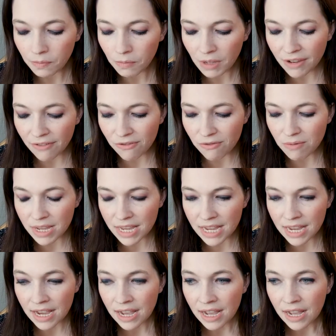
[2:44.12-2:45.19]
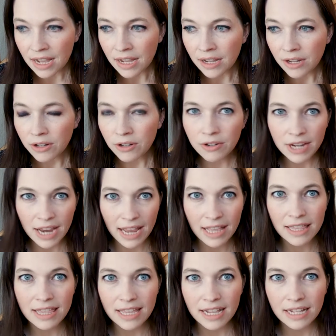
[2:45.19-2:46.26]
if we
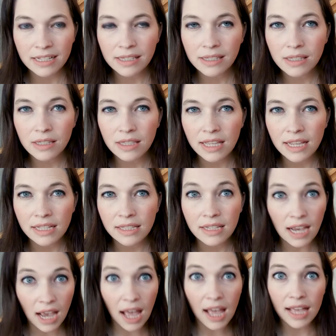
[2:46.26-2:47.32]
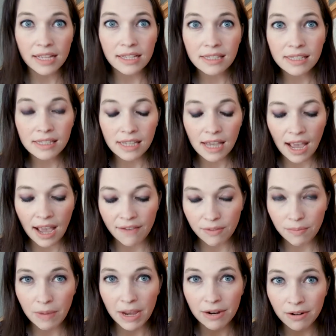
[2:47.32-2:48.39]
create things that to us have a
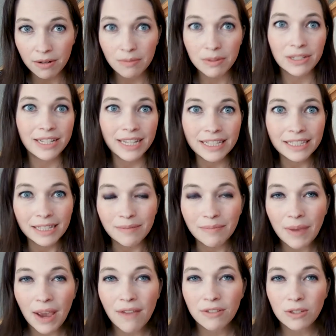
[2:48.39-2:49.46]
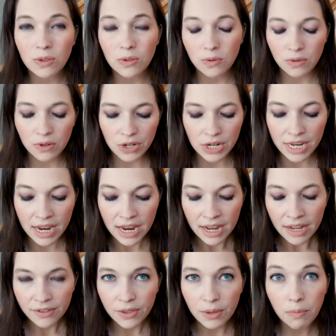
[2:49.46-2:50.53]
parable in them, have a story
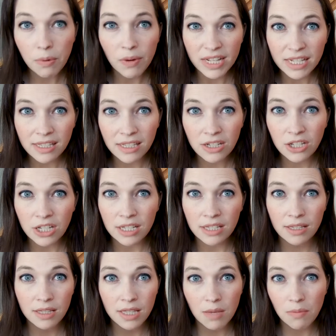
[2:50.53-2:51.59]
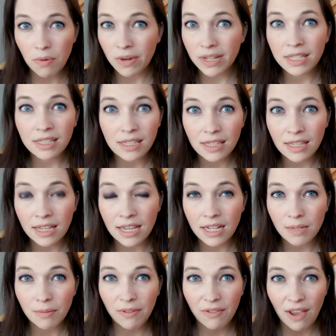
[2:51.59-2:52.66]
that points to Jesus, that points to the
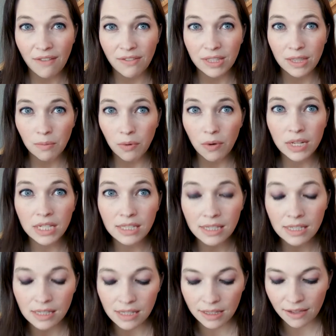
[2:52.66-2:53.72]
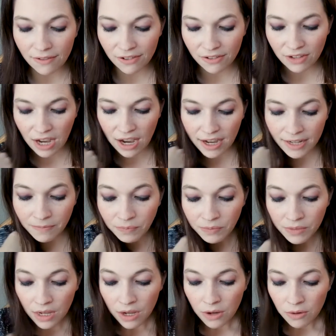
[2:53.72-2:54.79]
kingdom of heaven, that points to the love of God,
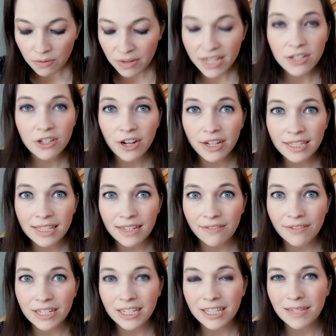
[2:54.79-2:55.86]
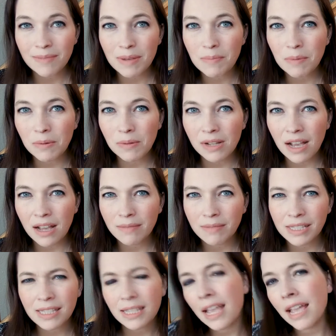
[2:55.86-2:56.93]
we can trust that eventually people will come
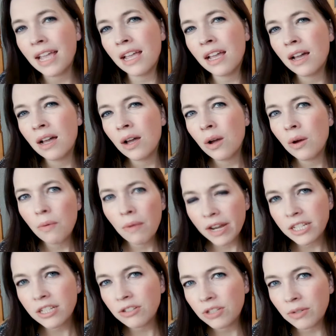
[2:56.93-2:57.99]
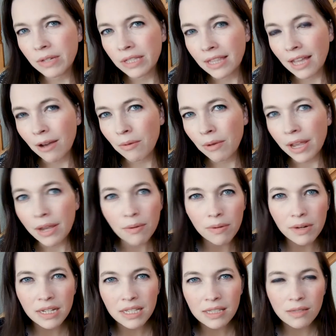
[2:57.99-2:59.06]
and say, "Why'd you do it that way?
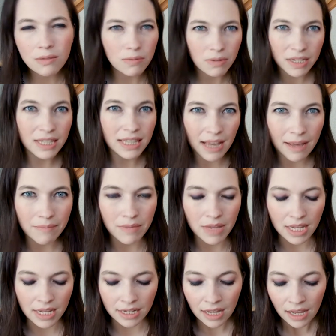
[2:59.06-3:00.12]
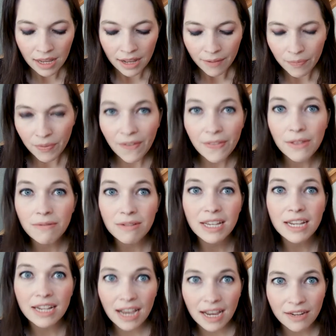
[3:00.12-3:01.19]
What did that mean?" And then we
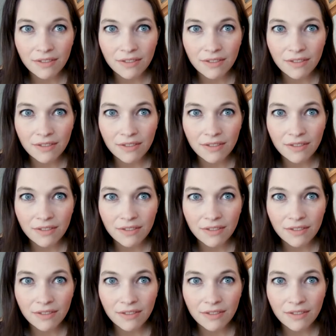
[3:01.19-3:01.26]
can kind